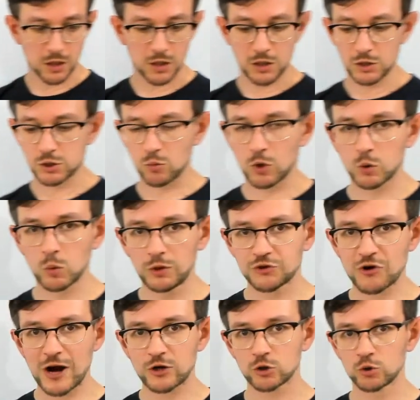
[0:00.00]
So what we'll
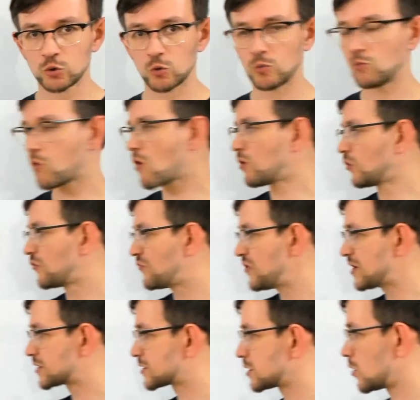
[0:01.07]
try to do, we'll fix